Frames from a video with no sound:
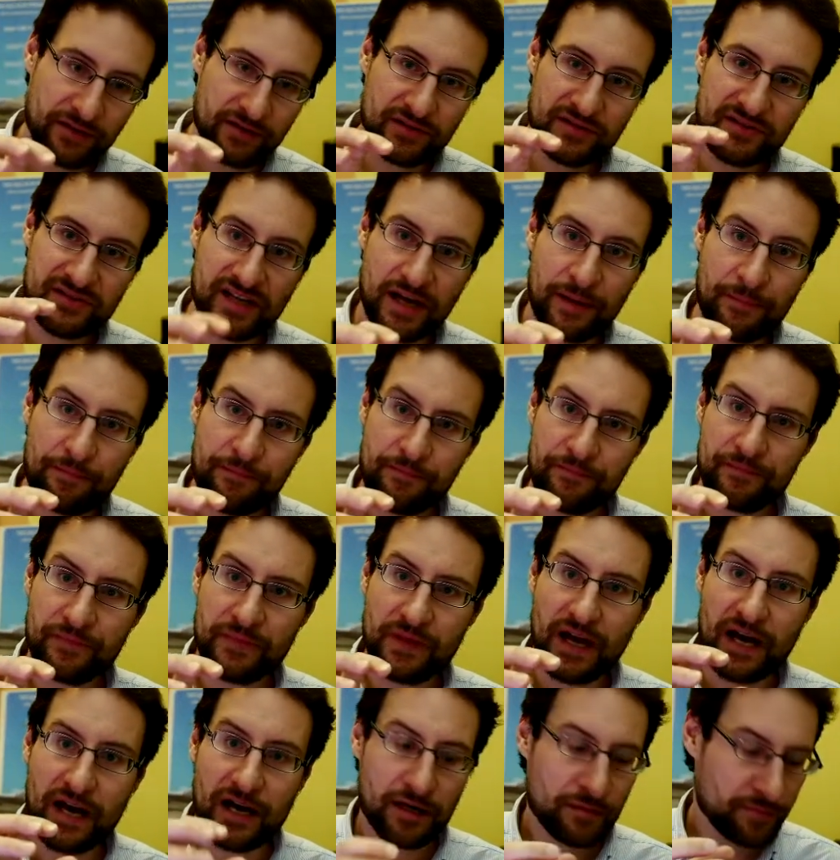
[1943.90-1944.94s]

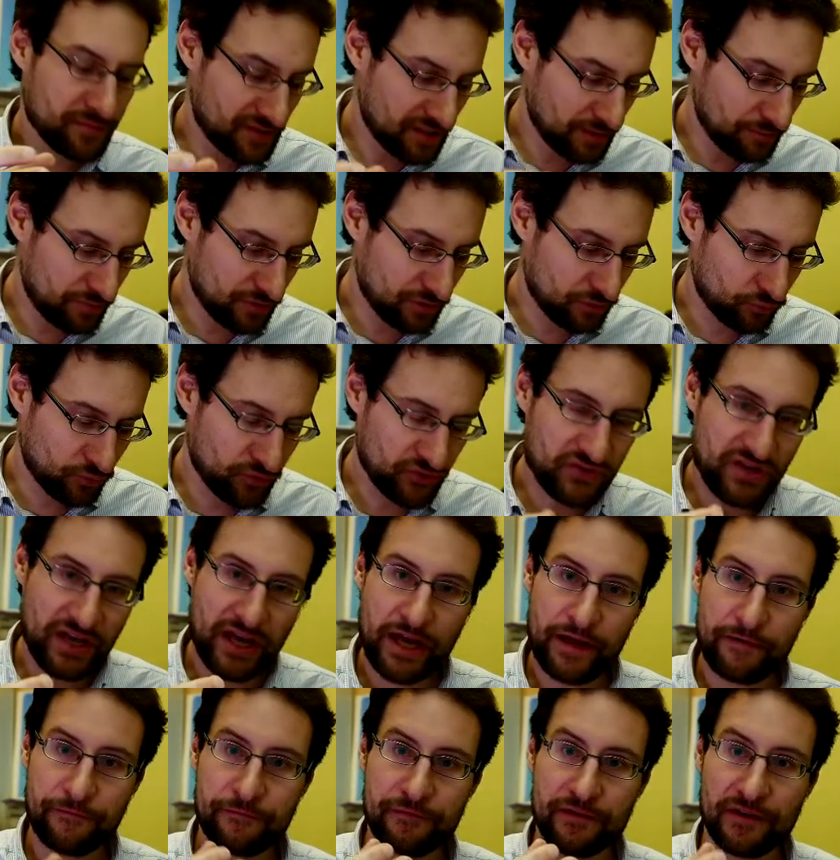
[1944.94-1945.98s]
some ARM CPUs
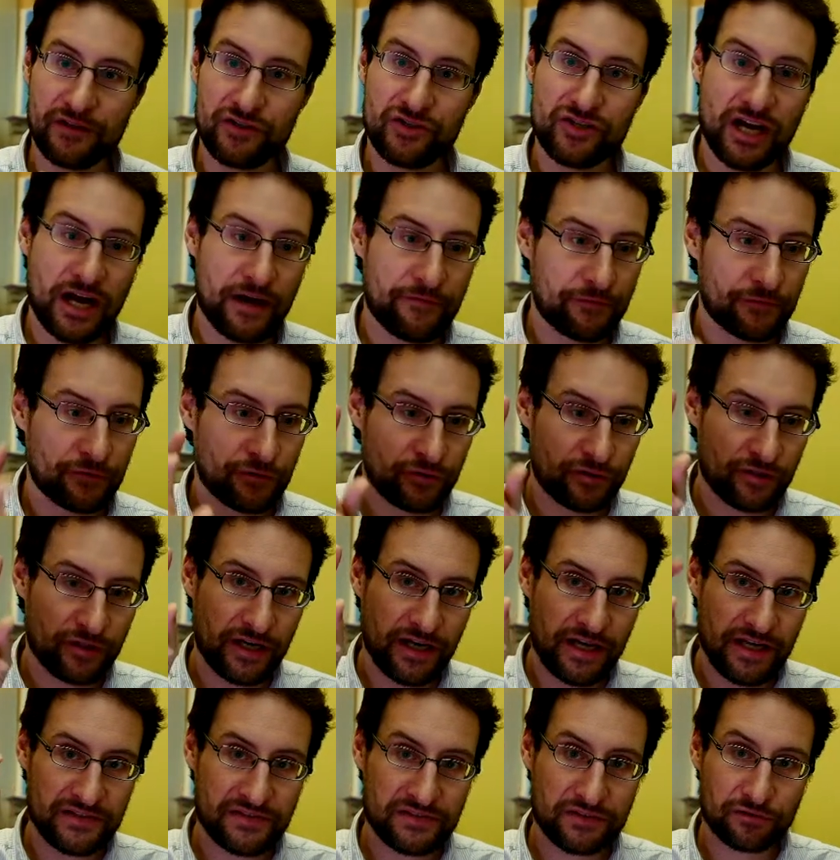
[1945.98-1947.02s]
have a Java
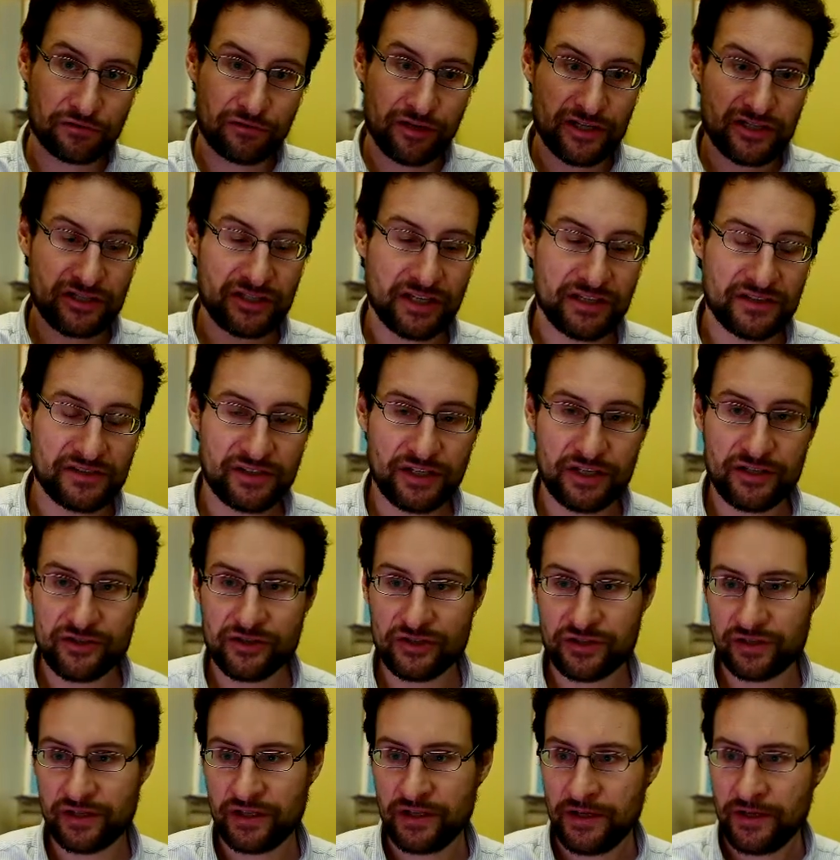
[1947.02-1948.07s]
acceleration
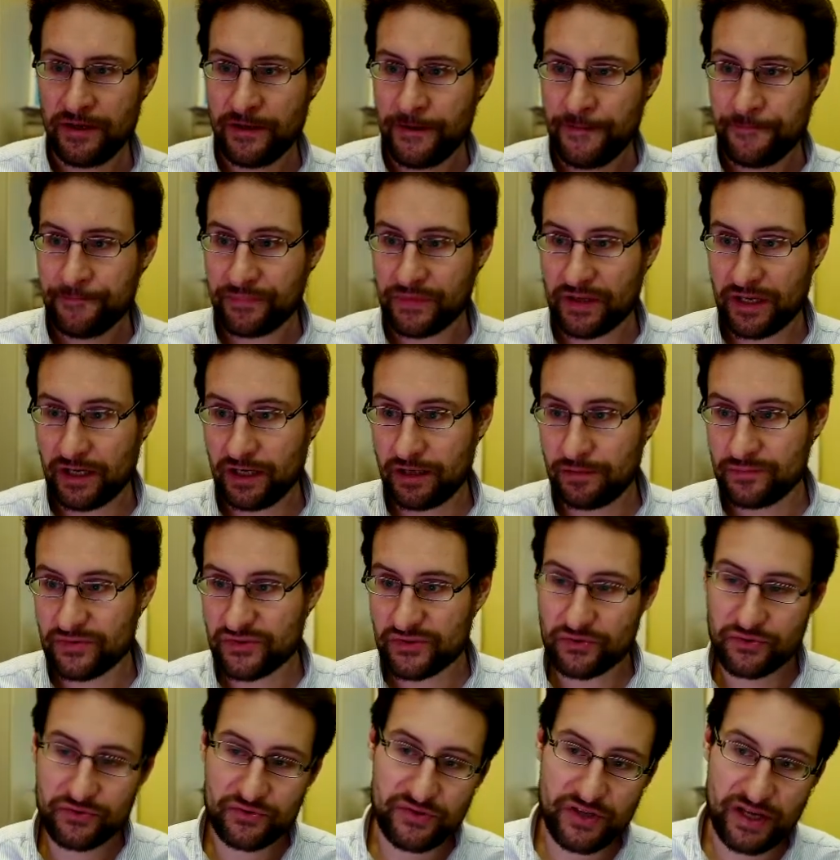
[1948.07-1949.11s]
extension,
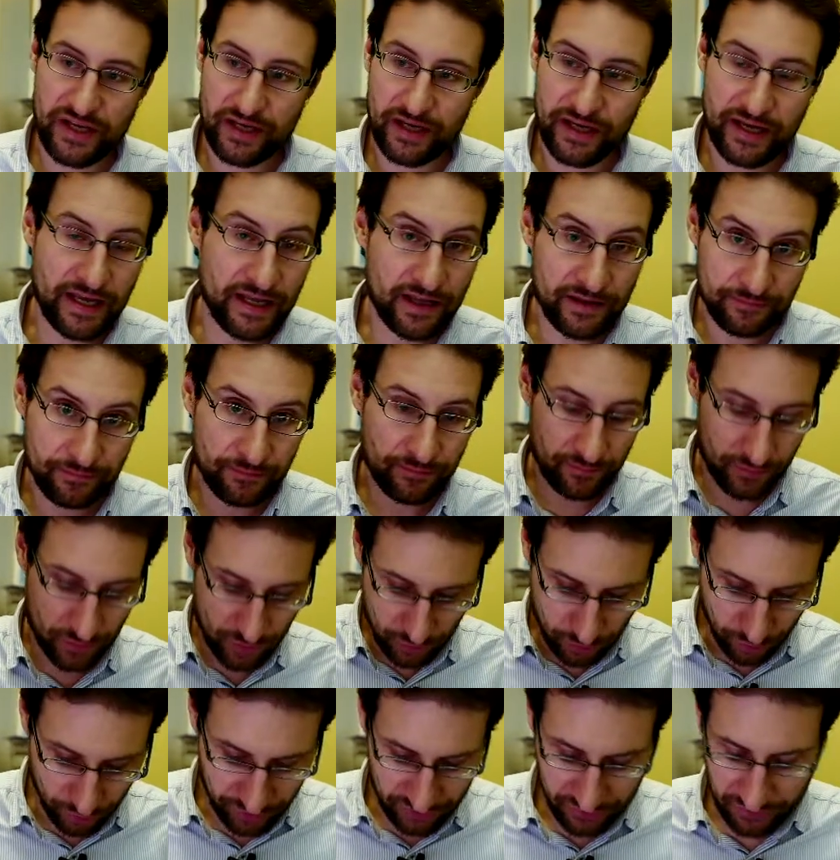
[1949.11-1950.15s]
so they
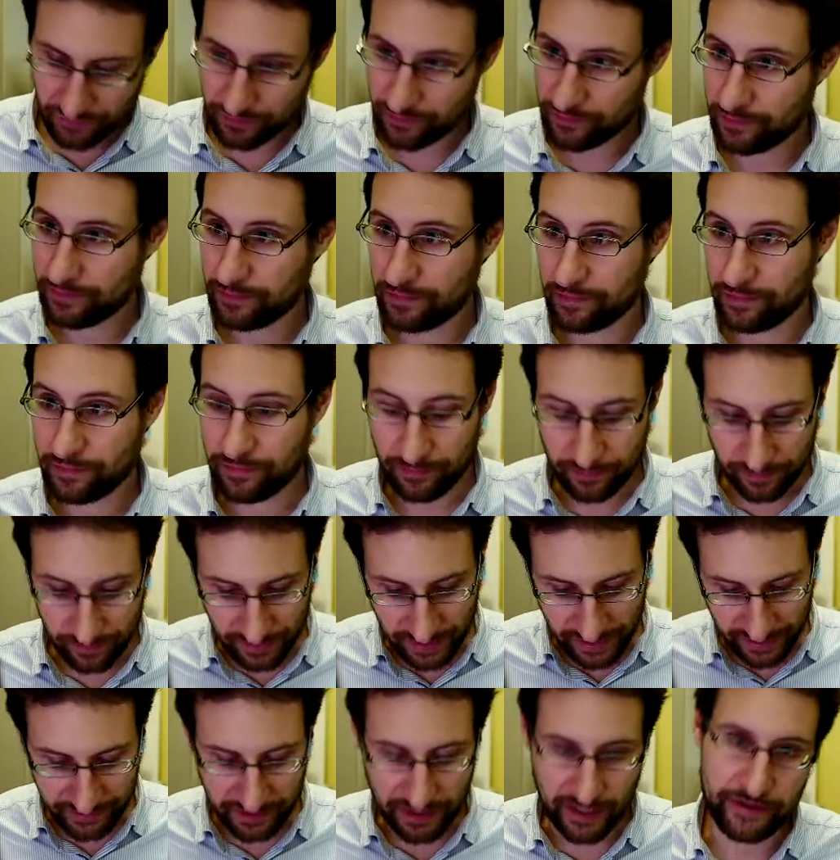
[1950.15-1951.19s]
could,
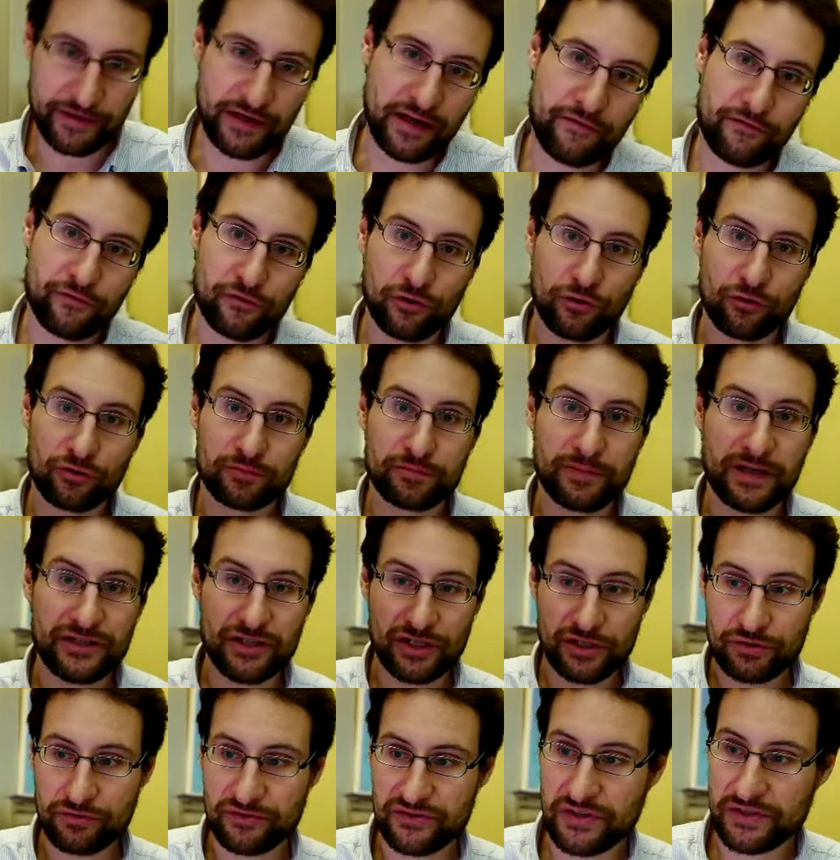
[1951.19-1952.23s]
I never looked much
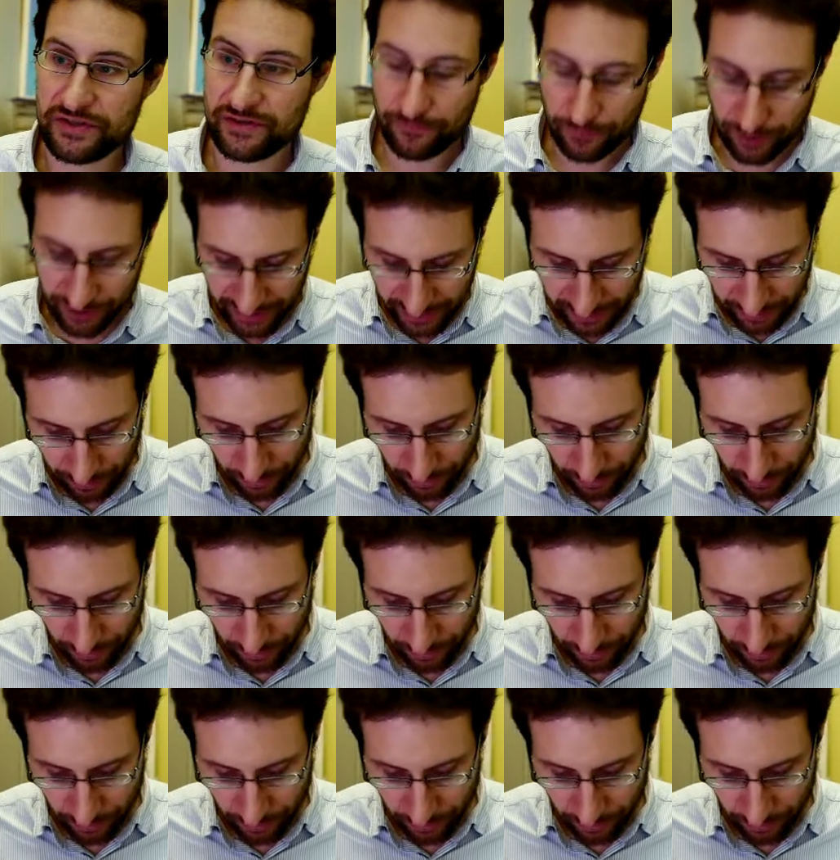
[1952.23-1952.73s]
into this. What I